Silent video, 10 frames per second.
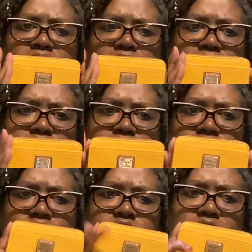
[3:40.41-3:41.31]
in
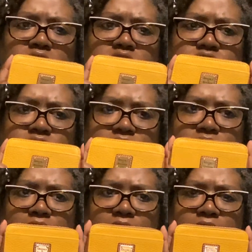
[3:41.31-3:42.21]
this color
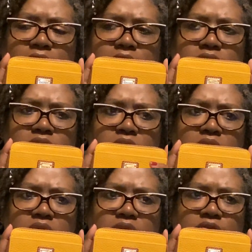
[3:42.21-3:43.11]
Dandelion
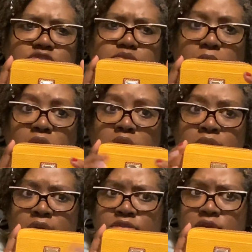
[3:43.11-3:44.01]
of Small
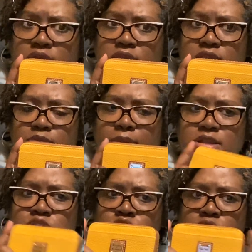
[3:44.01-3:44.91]
Leather Goods by
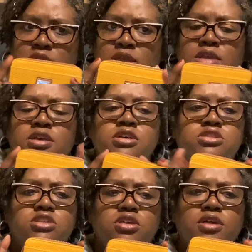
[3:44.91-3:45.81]
Dooney.
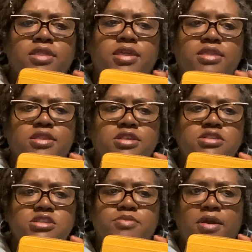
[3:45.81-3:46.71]
So I think this
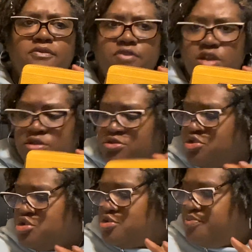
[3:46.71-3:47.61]
is my
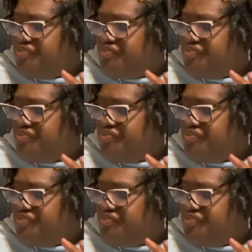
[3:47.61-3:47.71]
first.